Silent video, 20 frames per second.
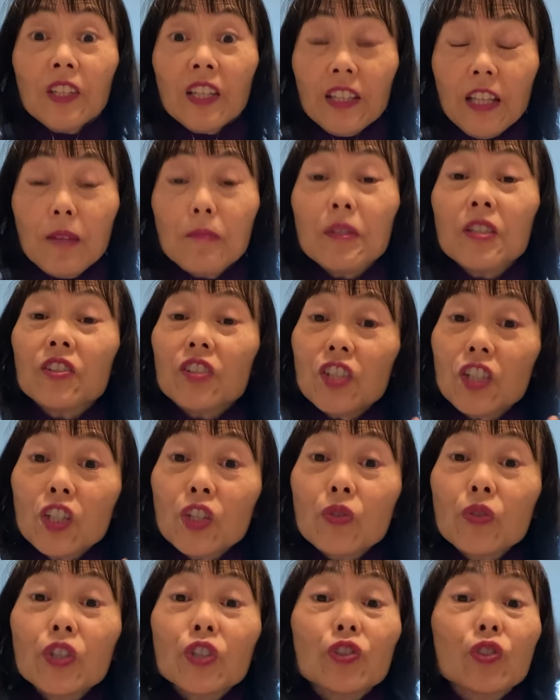That means
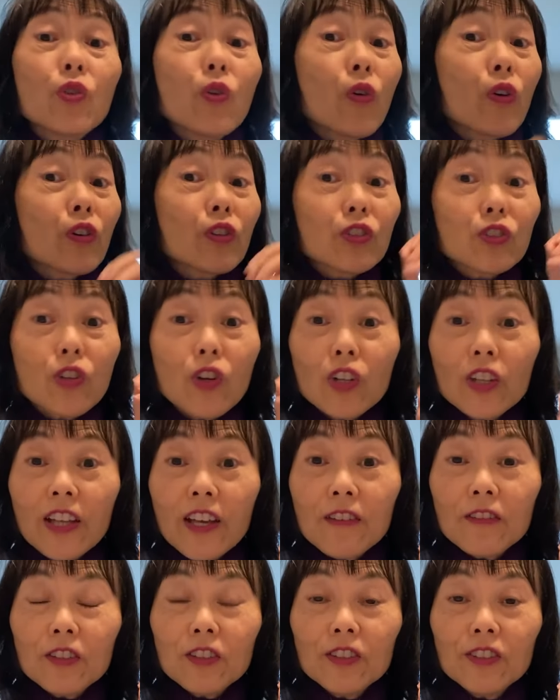increased cortisol
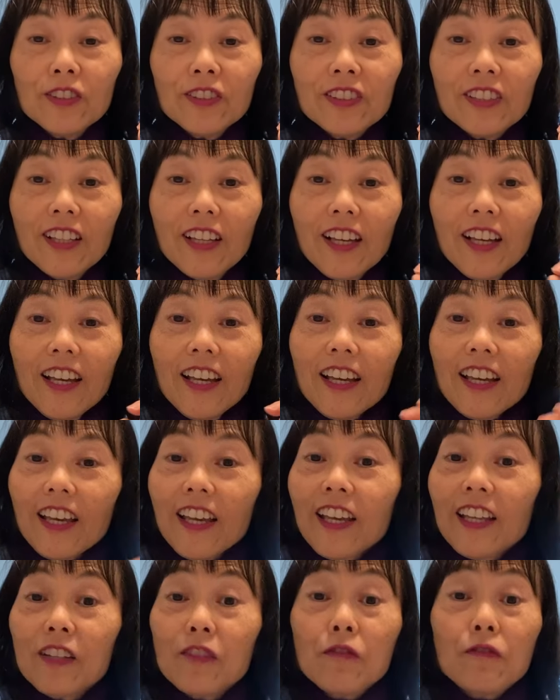levels
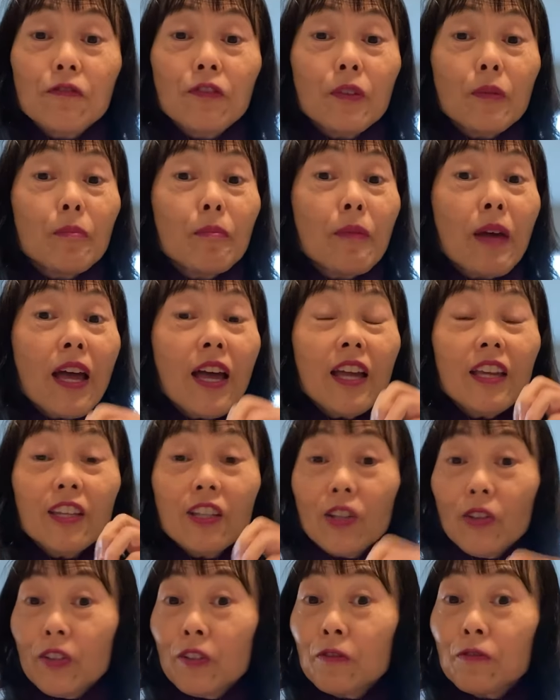and
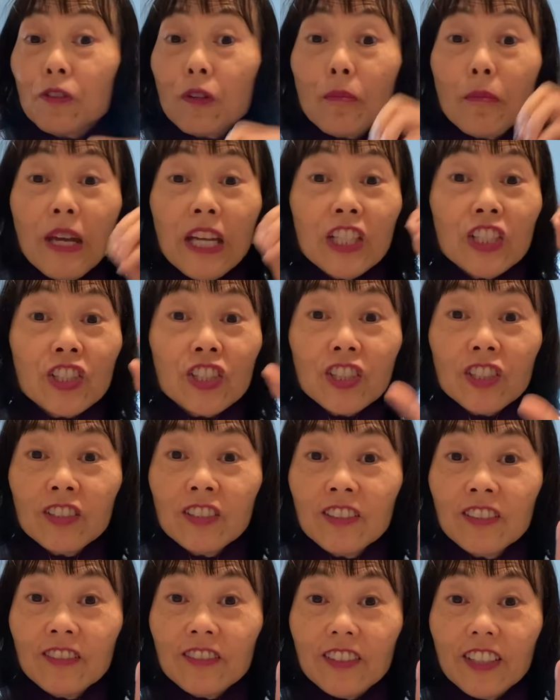
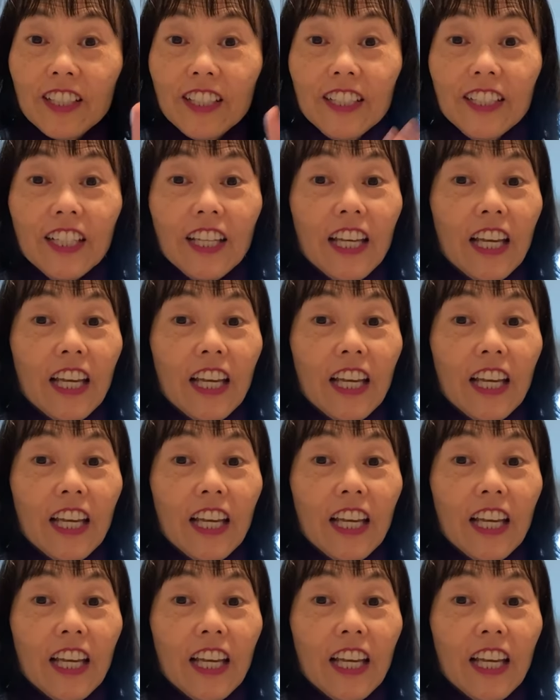inflammation, right?